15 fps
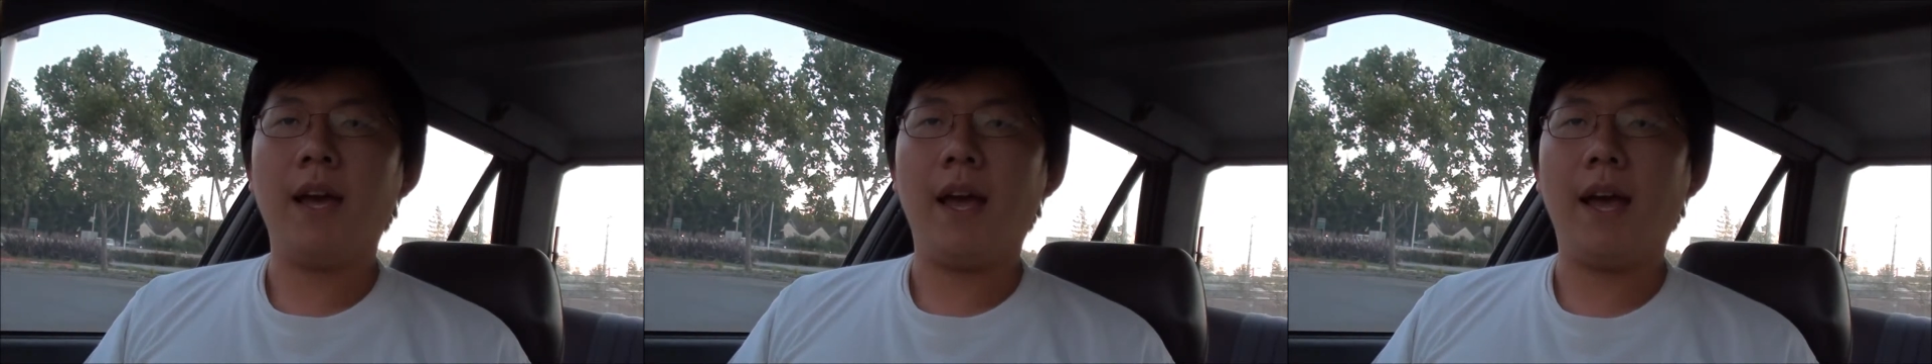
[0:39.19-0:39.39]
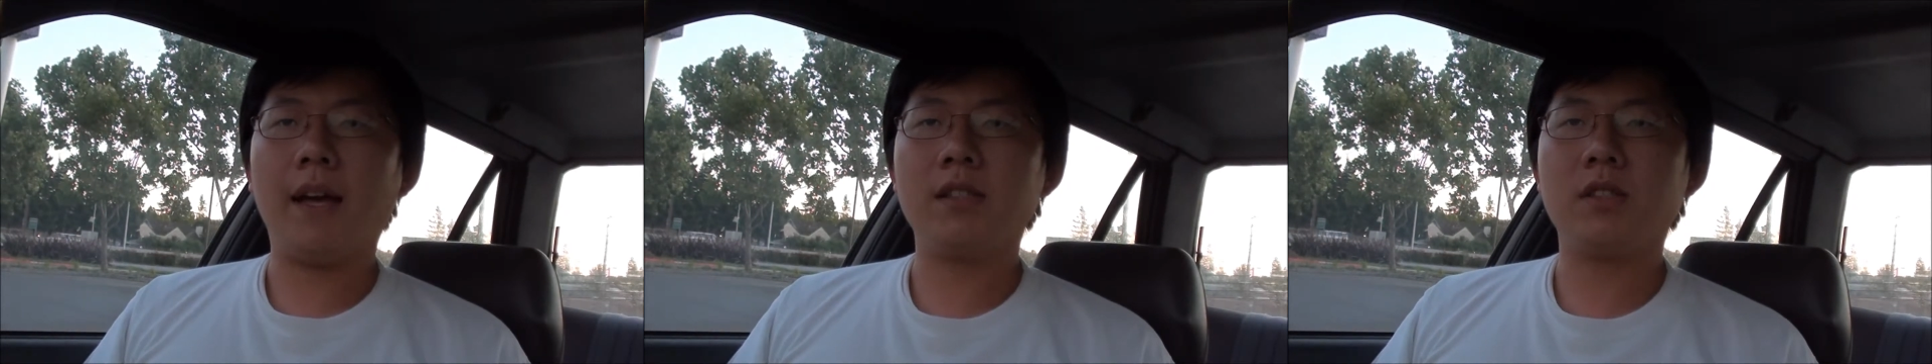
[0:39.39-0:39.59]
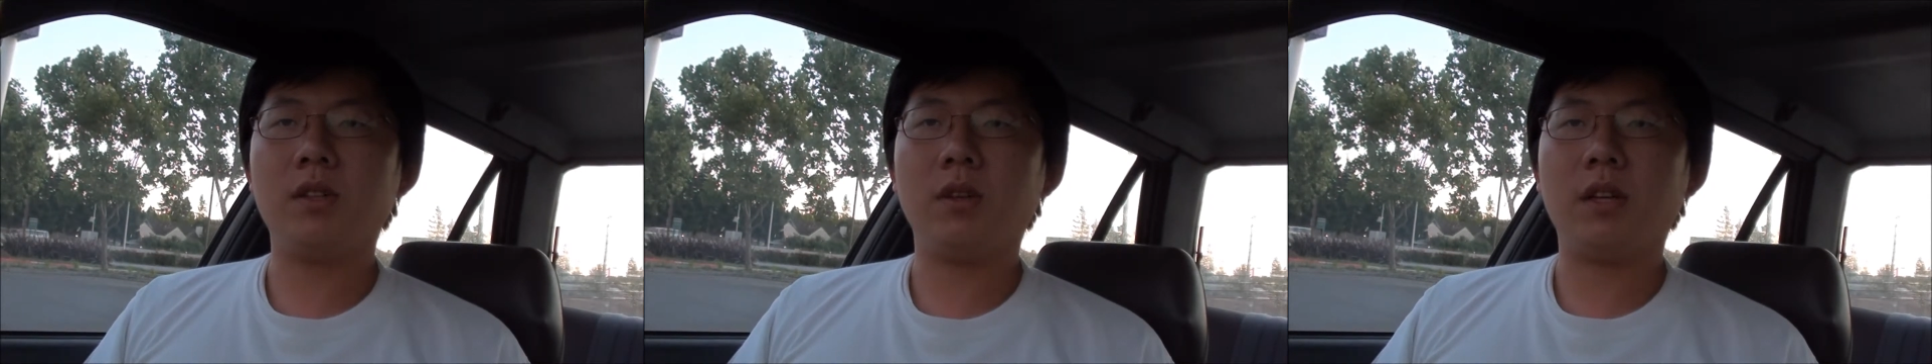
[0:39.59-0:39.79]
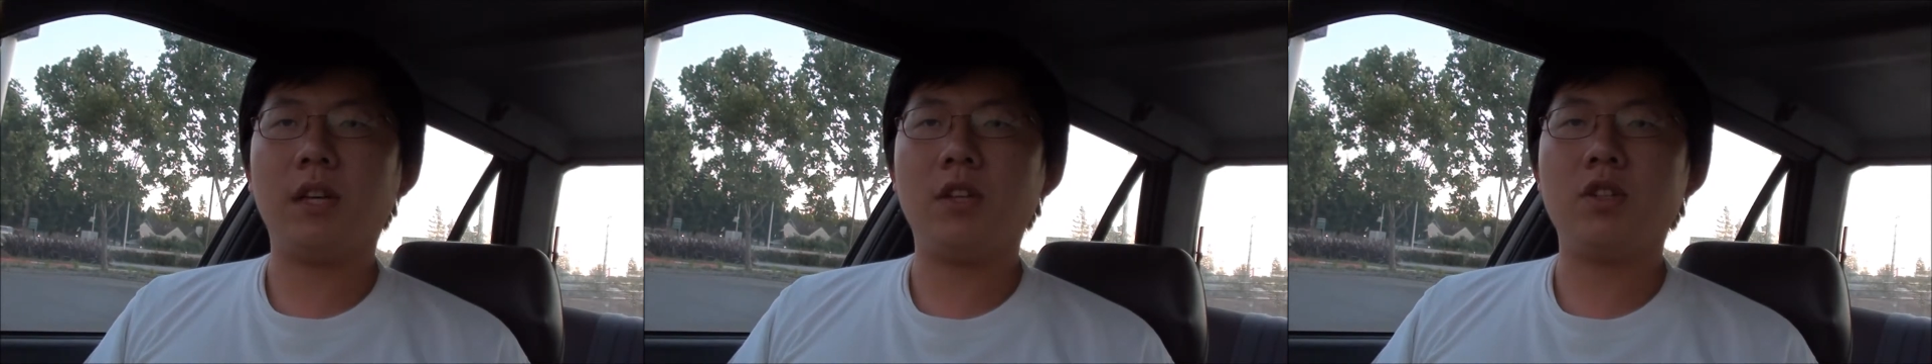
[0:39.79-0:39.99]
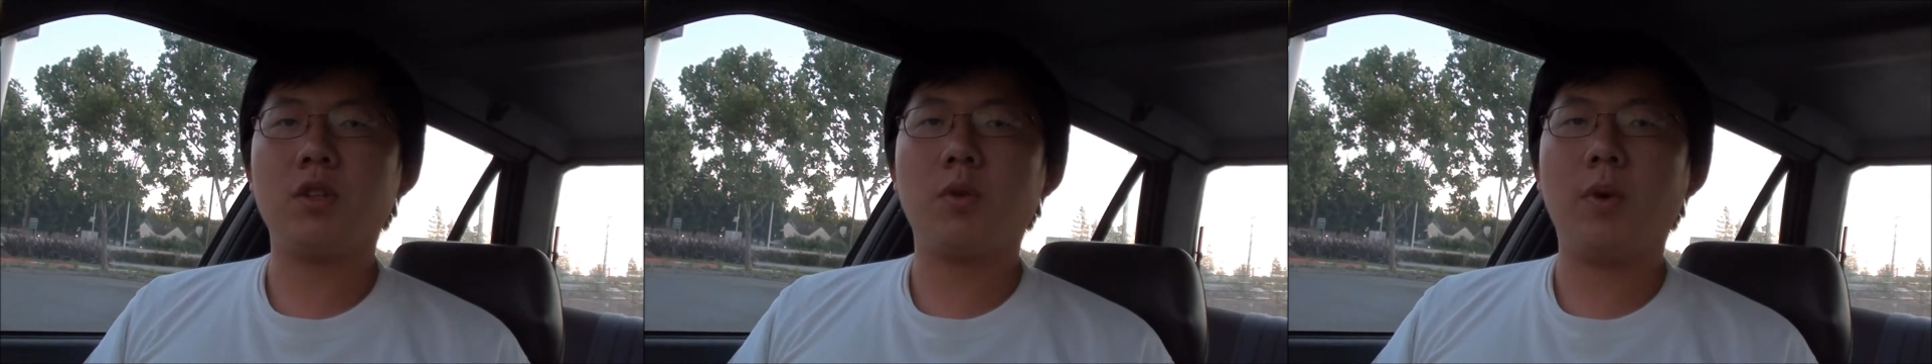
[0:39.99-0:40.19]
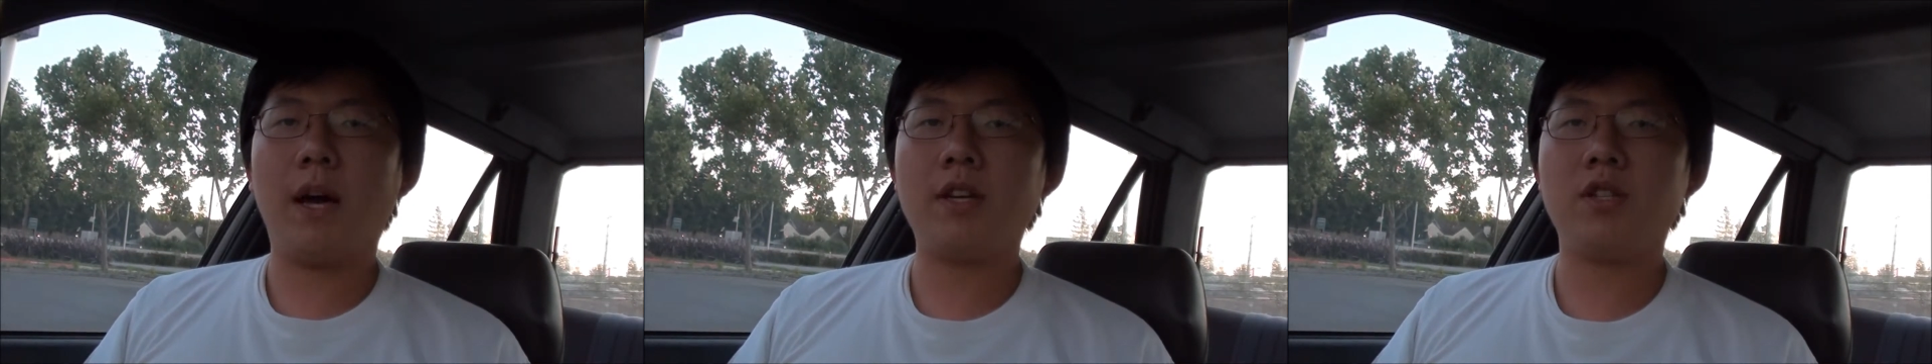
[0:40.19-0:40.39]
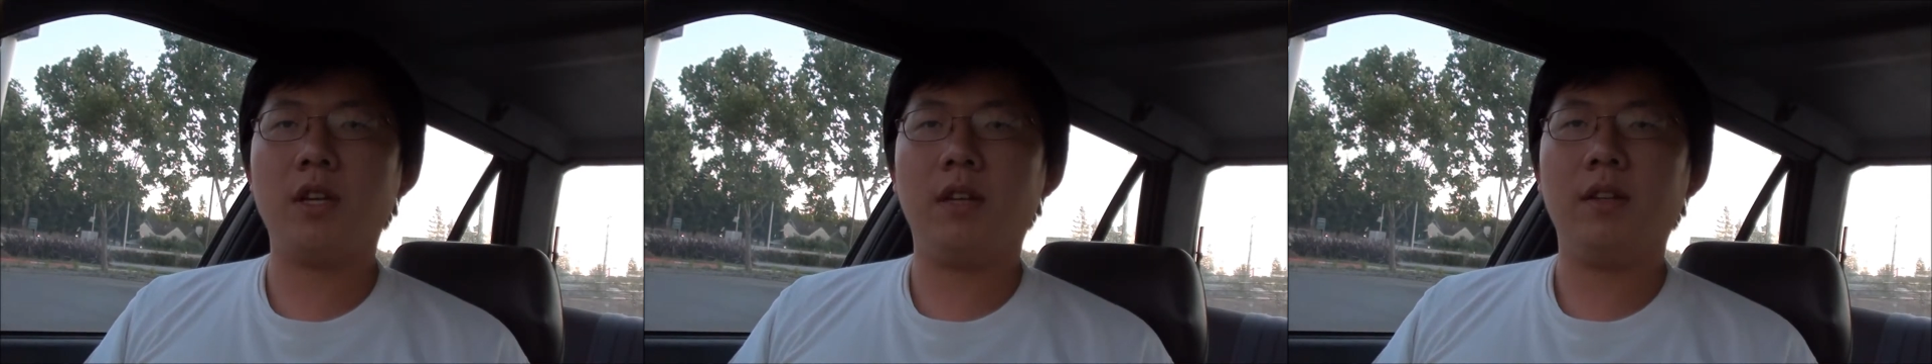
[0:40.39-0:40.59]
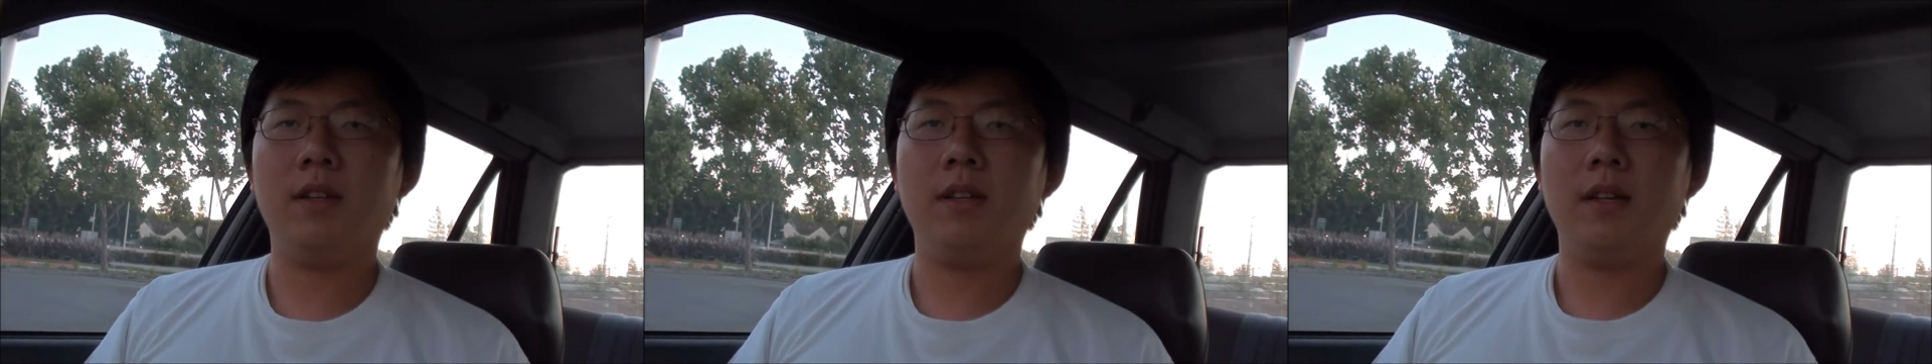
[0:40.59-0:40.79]
answer each
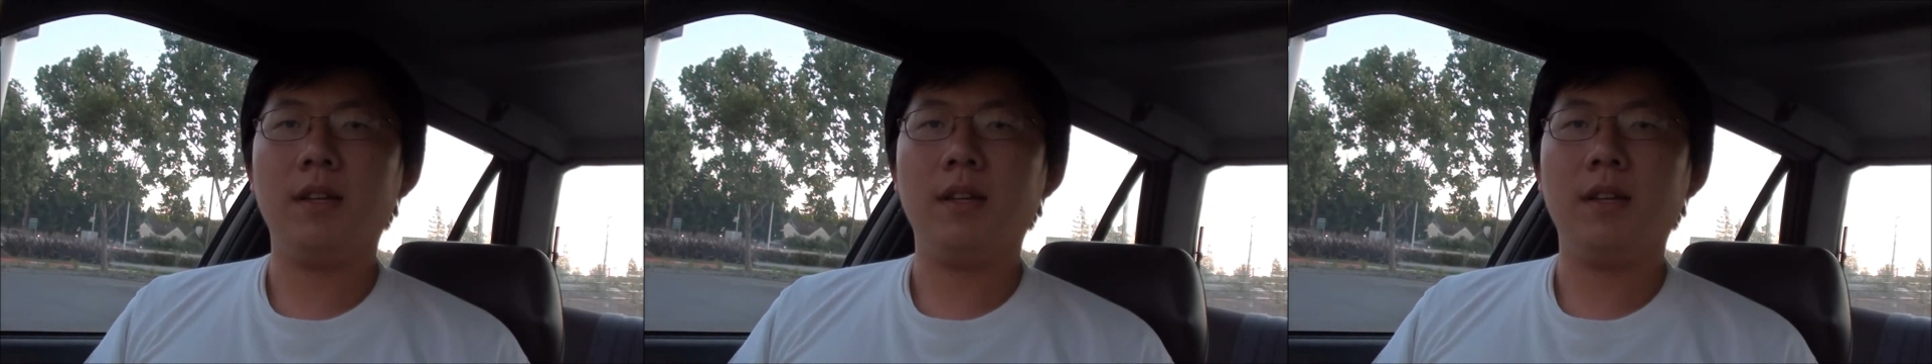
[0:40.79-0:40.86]
question.